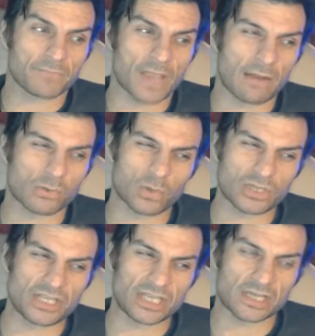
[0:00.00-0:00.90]
I was
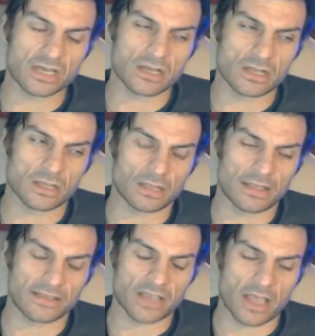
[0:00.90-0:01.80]
watching this girl, and
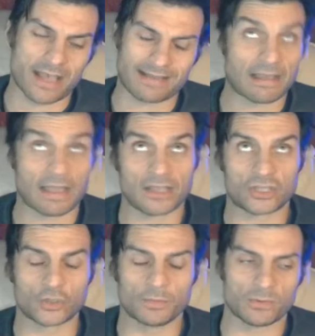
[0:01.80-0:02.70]
I
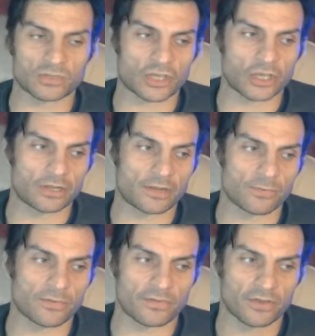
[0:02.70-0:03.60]
assume it was a girl and her
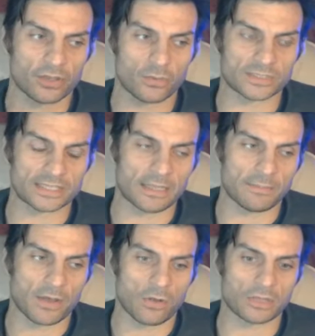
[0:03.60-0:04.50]
brother. The girl was a little
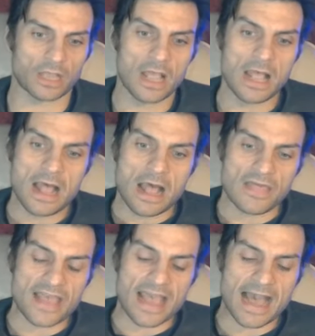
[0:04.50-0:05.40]
bit older, and
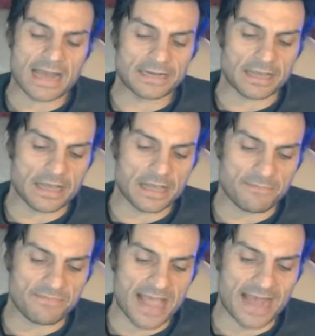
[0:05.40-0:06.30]
they had
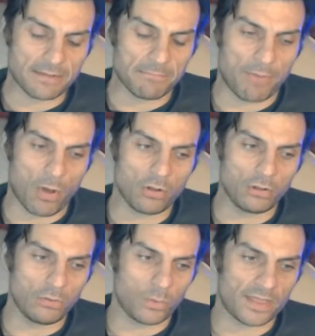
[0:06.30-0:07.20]
a
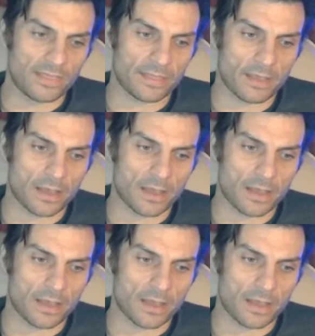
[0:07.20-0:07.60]
bottle with